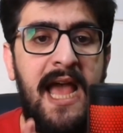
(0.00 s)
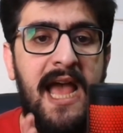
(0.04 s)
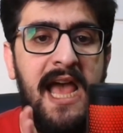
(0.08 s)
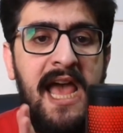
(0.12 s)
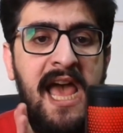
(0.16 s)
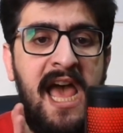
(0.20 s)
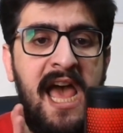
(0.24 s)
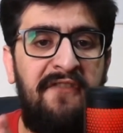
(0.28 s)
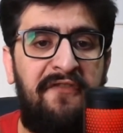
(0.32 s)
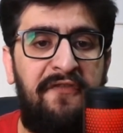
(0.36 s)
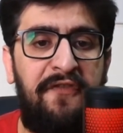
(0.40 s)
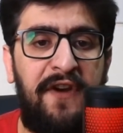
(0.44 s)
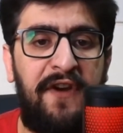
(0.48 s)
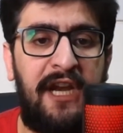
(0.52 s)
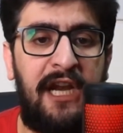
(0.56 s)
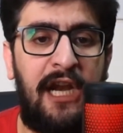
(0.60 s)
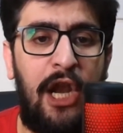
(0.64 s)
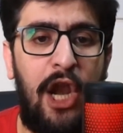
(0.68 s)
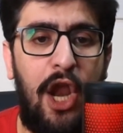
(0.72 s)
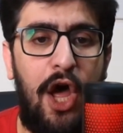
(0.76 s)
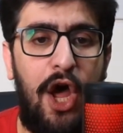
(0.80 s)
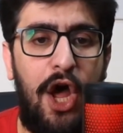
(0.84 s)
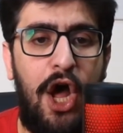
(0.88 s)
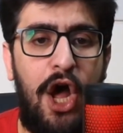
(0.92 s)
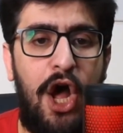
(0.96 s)
Every
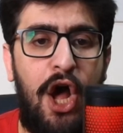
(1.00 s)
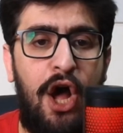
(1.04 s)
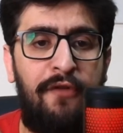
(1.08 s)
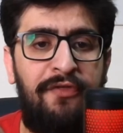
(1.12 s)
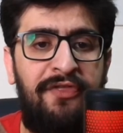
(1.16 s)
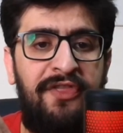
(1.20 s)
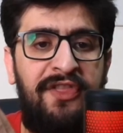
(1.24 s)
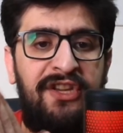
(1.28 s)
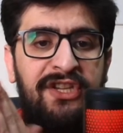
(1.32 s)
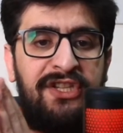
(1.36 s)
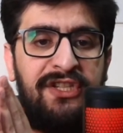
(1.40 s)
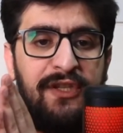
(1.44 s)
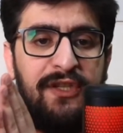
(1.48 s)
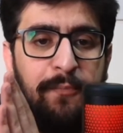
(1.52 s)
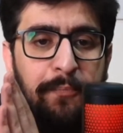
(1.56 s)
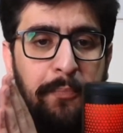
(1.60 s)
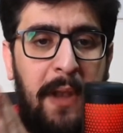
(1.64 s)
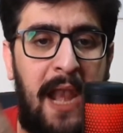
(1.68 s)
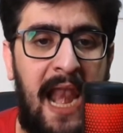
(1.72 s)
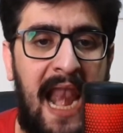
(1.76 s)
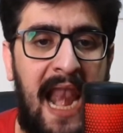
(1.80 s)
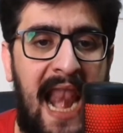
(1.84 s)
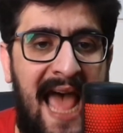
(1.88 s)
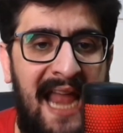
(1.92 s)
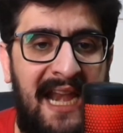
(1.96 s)
law on this
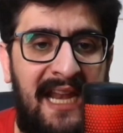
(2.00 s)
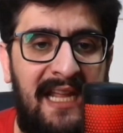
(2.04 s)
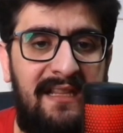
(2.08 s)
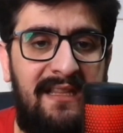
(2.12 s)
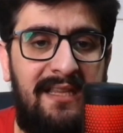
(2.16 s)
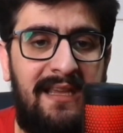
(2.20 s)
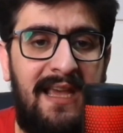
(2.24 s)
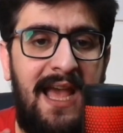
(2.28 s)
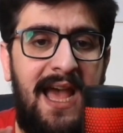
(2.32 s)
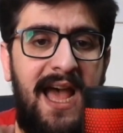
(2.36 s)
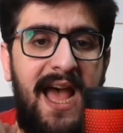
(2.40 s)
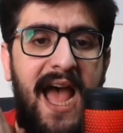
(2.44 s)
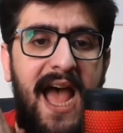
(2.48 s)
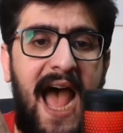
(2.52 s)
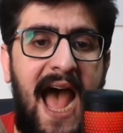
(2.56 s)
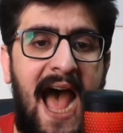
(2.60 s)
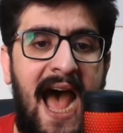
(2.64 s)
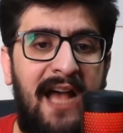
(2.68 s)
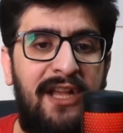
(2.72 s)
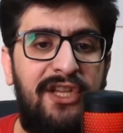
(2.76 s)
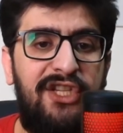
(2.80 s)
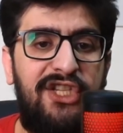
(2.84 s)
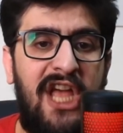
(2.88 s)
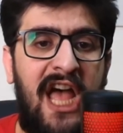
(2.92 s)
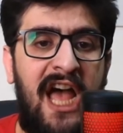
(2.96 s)
planet
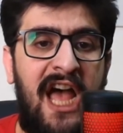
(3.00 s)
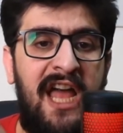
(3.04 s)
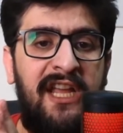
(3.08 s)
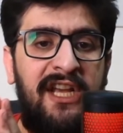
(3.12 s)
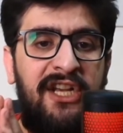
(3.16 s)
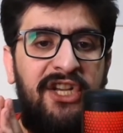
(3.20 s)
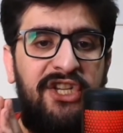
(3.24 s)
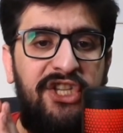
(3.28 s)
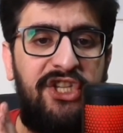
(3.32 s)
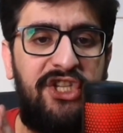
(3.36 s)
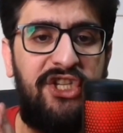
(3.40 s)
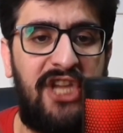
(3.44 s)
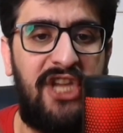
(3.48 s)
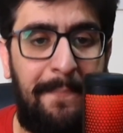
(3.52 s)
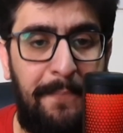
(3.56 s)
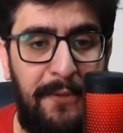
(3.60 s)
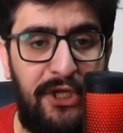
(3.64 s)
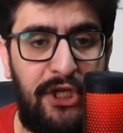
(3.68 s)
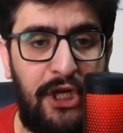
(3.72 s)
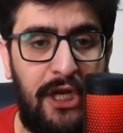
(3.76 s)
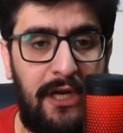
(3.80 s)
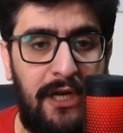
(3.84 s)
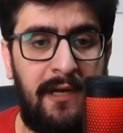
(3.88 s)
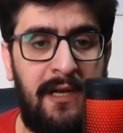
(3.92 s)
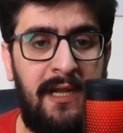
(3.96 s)
has an
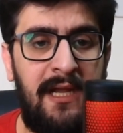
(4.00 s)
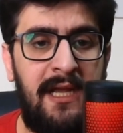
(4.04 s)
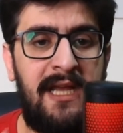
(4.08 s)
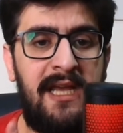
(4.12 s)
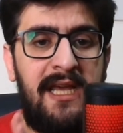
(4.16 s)
exception.